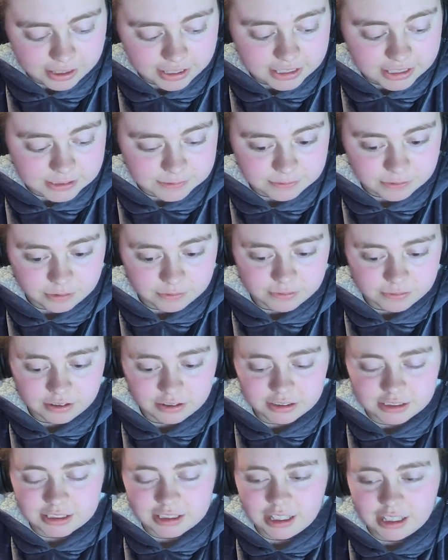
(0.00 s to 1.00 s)
to its full
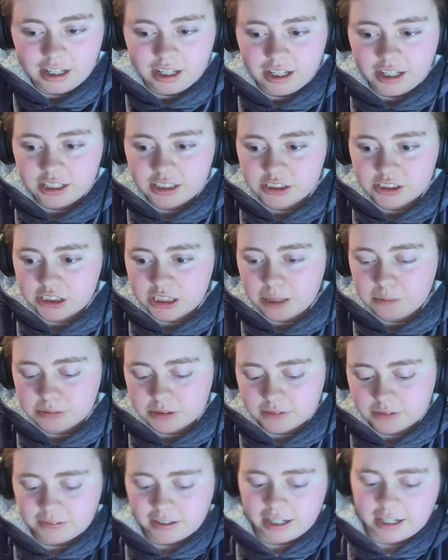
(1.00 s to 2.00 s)
force.
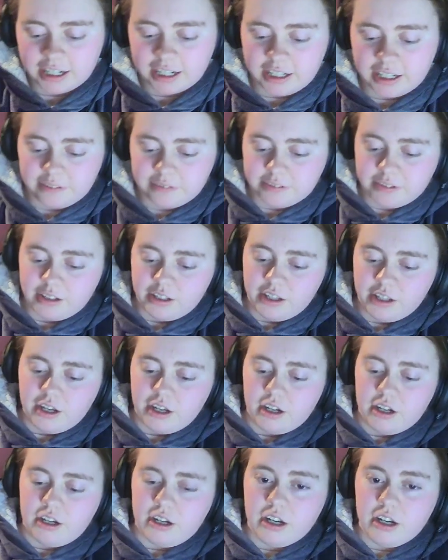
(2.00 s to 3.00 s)
Chapter 5
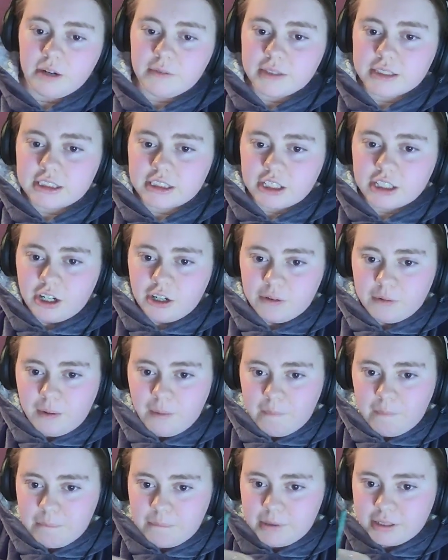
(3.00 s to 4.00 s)
Nowhere to
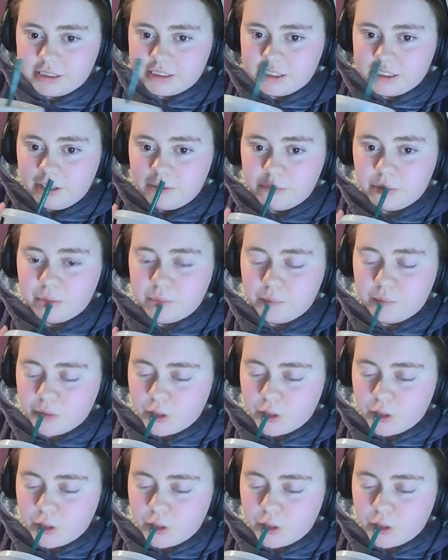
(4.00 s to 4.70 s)
Go But Up.